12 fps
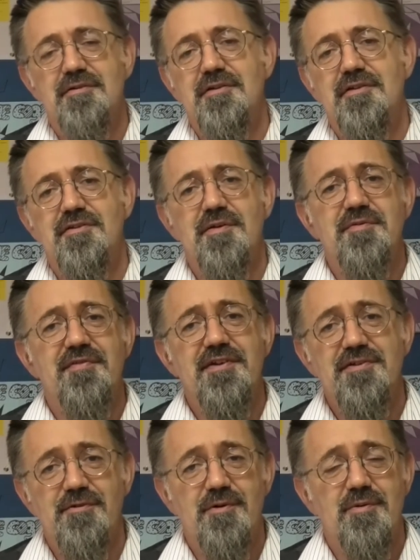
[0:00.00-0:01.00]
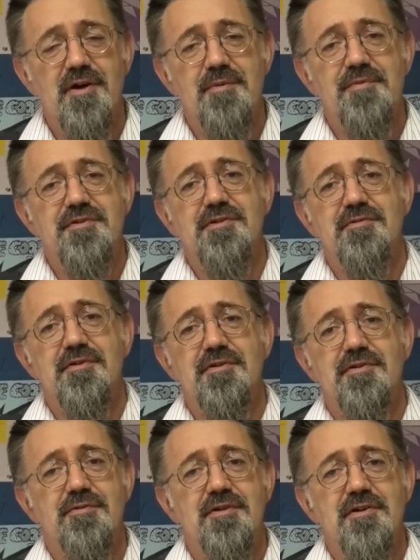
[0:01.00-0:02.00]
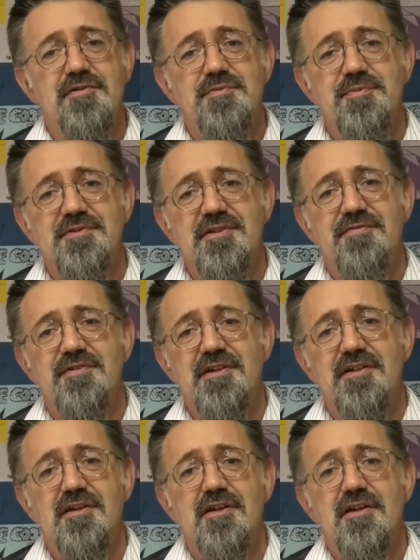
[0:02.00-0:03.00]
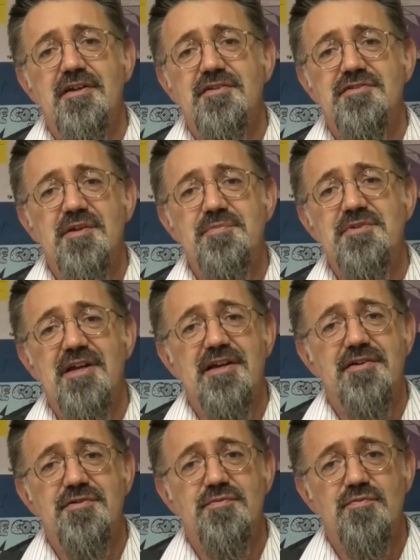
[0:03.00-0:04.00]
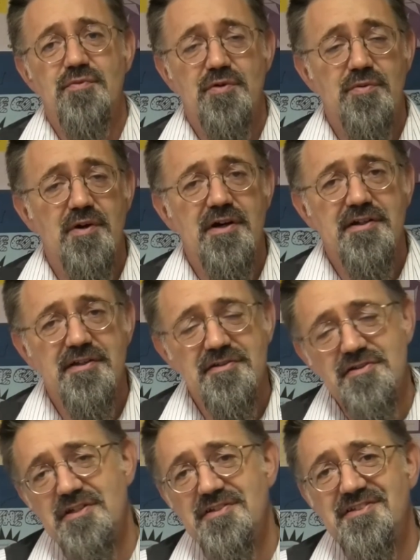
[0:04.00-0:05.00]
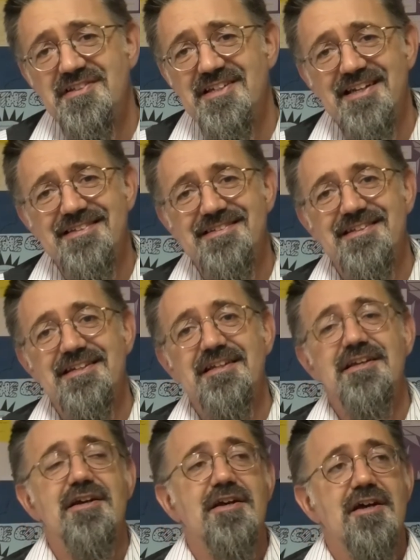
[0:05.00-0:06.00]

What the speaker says: In terms of entry requirements, there are no specific subjects required at GCSE,